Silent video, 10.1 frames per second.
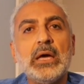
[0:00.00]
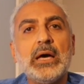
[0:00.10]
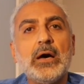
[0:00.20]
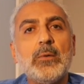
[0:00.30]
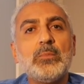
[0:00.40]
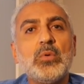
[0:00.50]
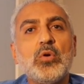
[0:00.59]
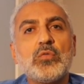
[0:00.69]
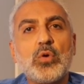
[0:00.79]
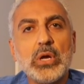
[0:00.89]

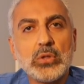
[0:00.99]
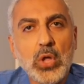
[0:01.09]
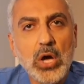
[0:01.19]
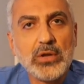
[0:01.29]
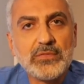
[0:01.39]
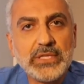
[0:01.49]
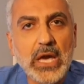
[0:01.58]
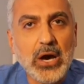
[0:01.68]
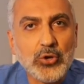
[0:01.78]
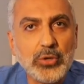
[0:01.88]
For a lot of the
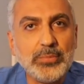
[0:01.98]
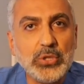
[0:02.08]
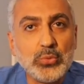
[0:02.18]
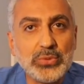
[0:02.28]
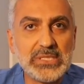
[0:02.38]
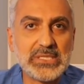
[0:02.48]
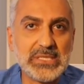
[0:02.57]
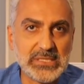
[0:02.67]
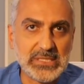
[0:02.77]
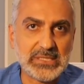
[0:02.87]
autoimmune
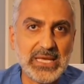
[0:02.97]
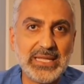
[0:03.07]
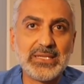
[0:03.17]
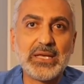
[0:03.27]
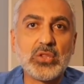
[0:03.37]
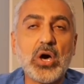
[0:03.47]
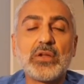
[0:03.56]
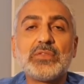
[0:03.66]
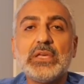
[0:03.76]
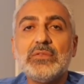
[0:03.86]
diseases and a
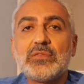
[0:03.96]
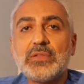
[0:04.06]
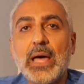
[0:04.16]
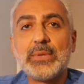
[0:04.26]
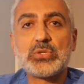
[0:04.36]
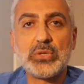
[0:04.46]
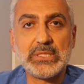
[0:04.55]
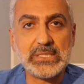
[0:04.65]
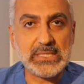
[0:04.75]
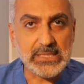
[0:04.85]
lot of the
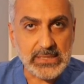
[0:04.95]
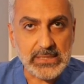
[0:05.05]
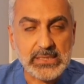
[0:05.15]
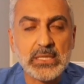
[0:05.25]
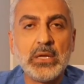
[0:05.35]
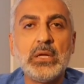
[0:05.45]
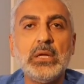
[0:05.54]
inflammatory diseases,